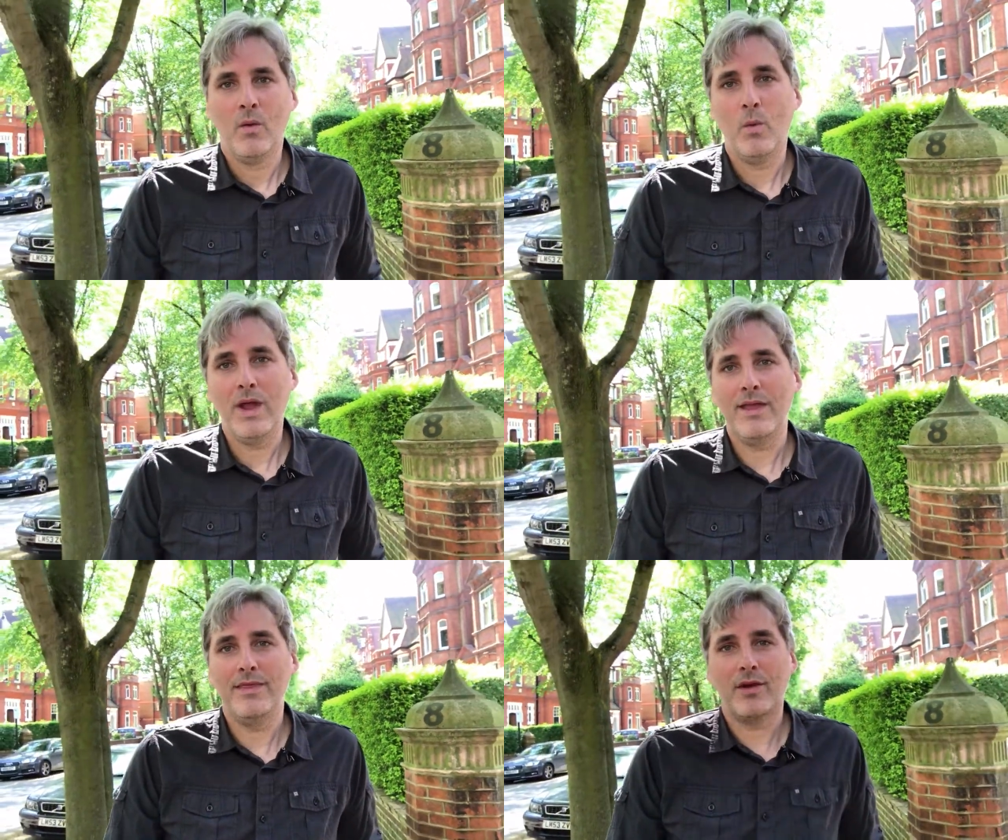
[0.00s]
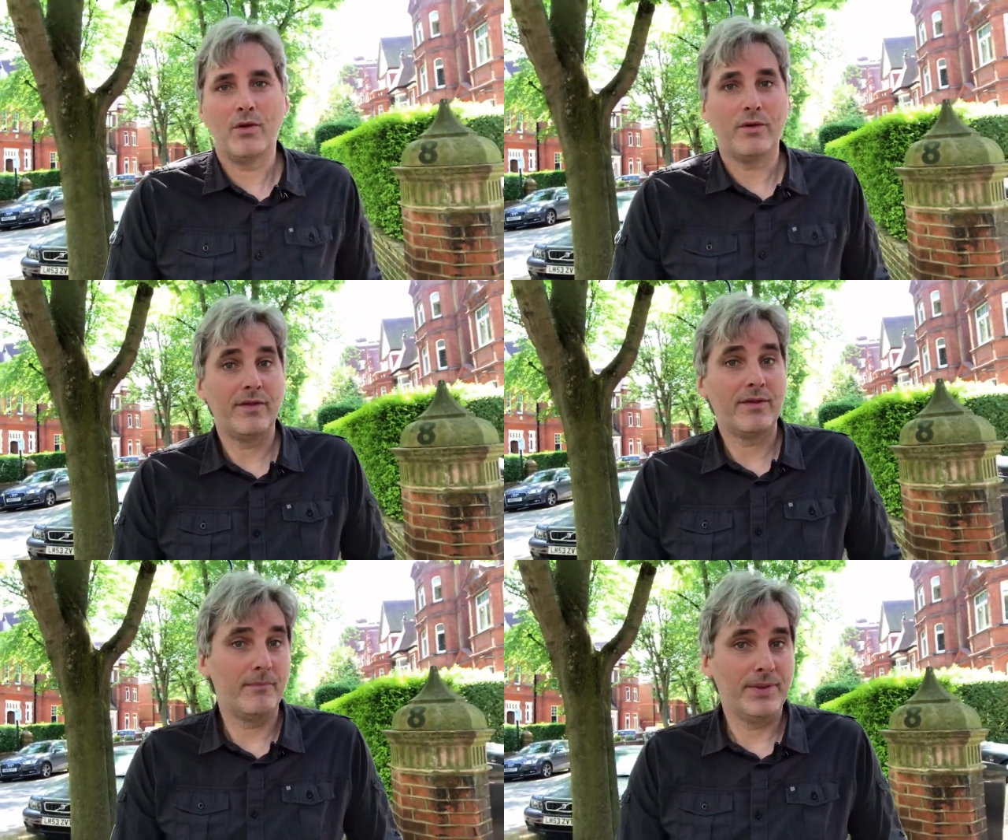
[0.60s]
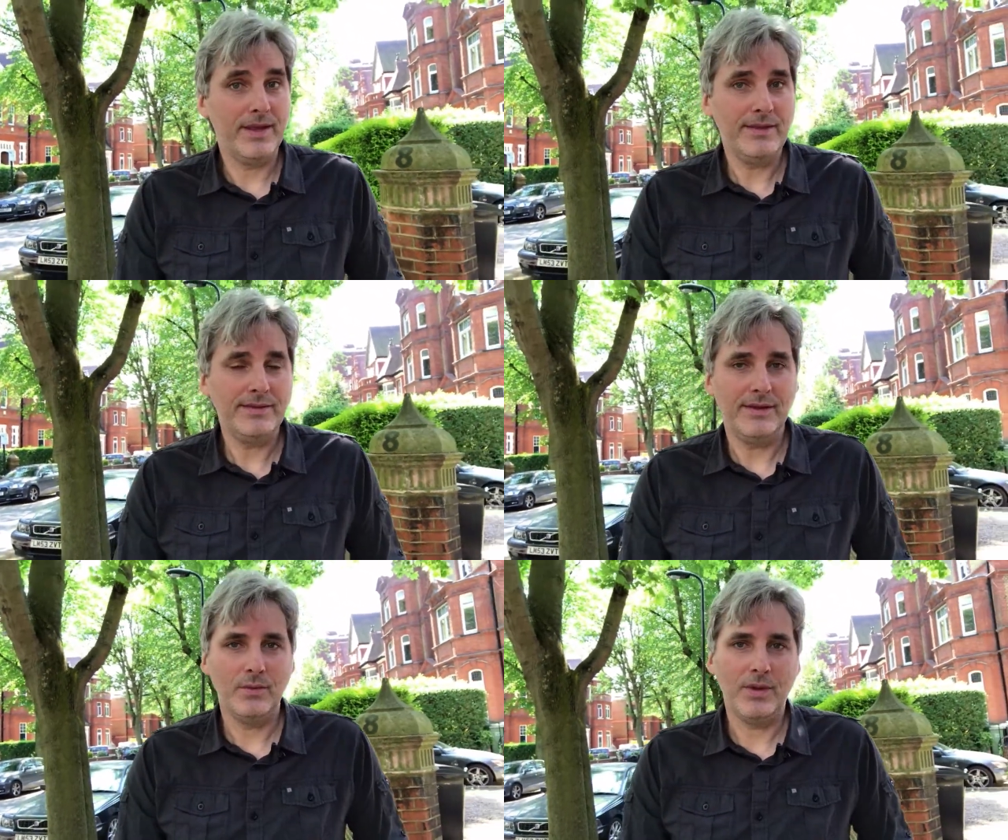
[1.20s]
When the course is
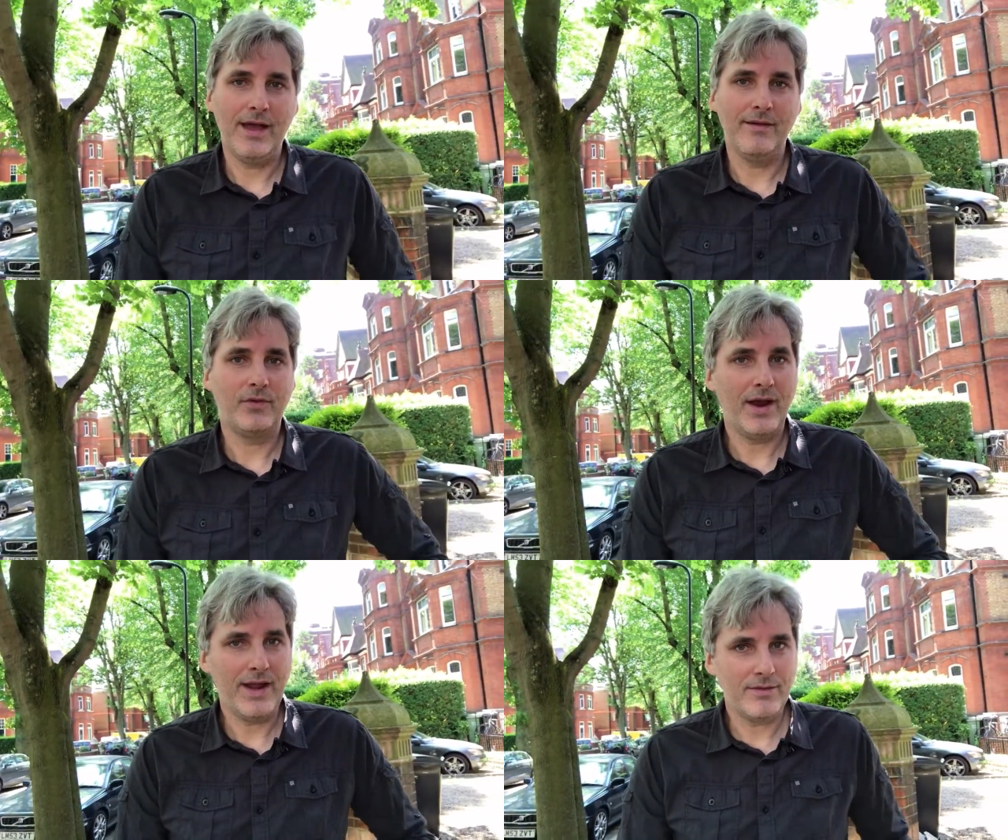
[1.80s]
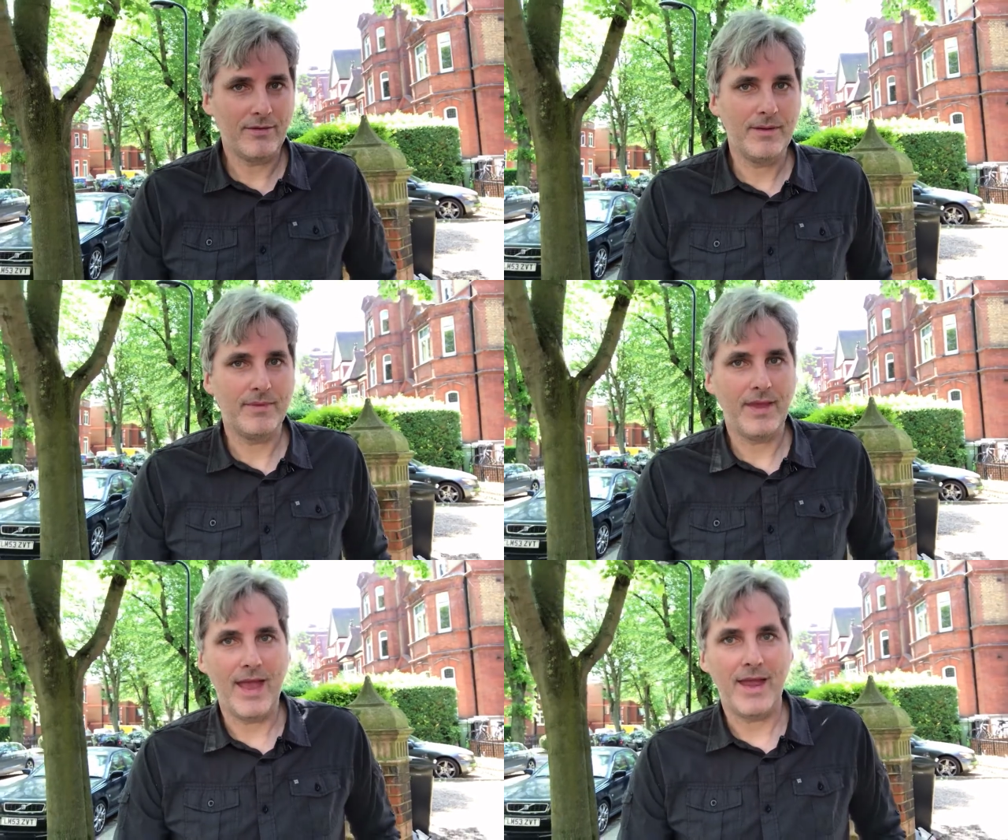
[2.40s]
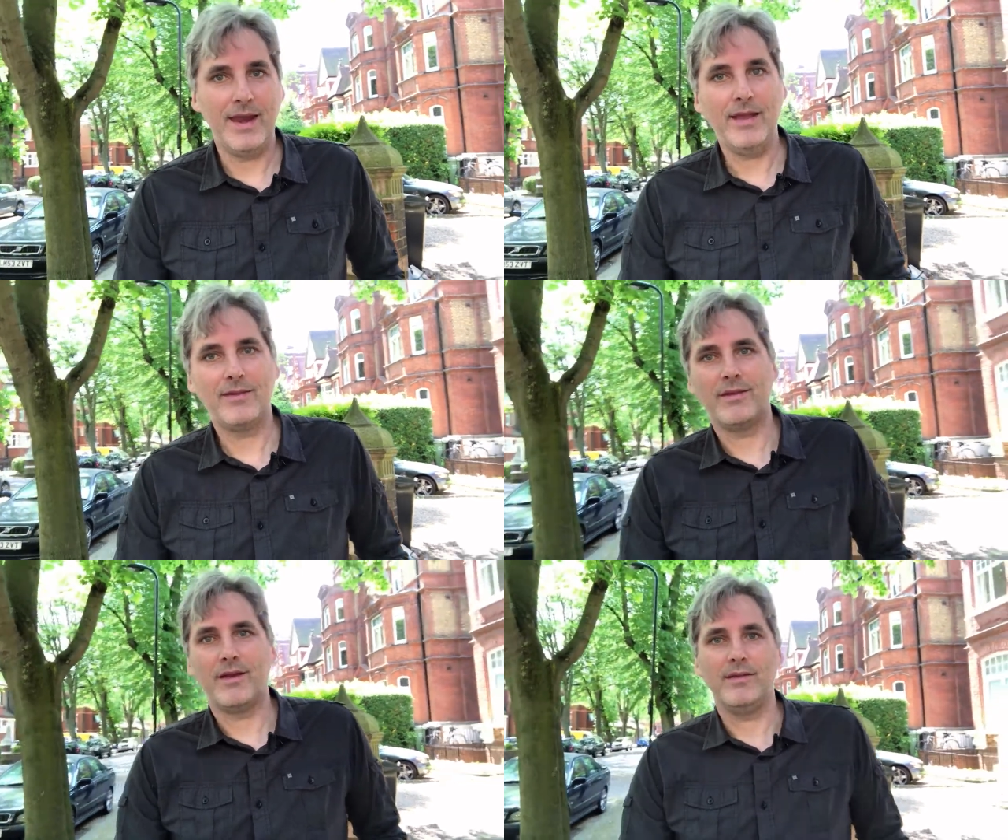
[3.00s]
complete, it will have transcripts and
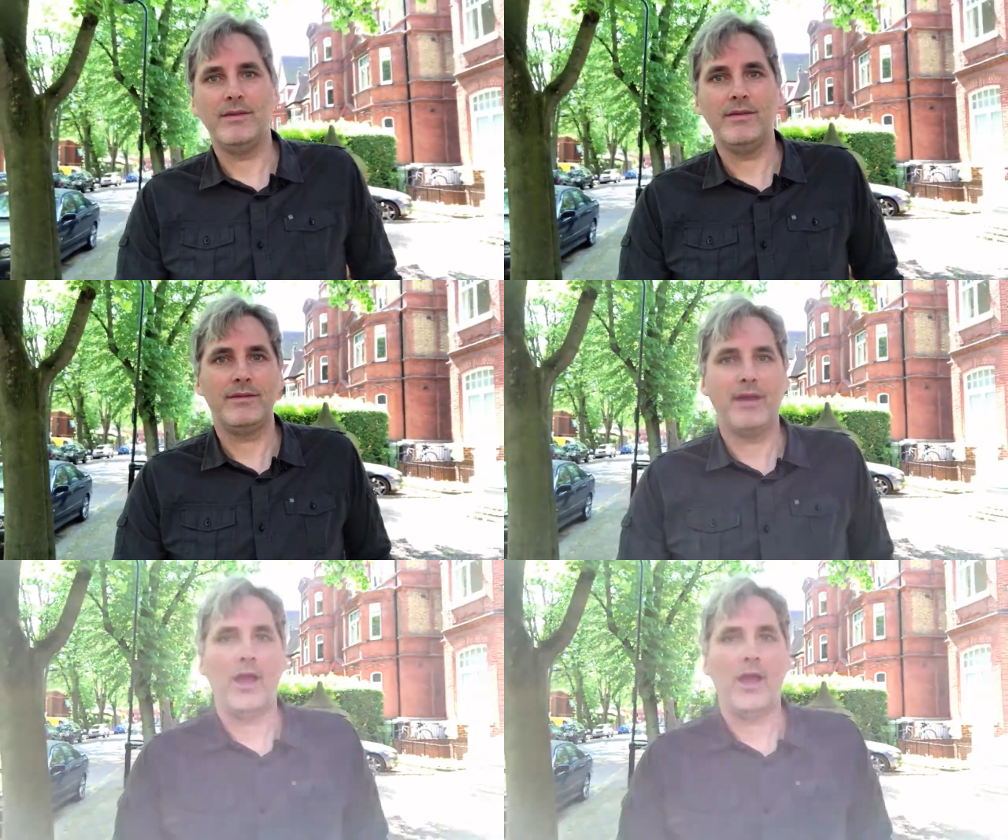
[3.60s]
exercises to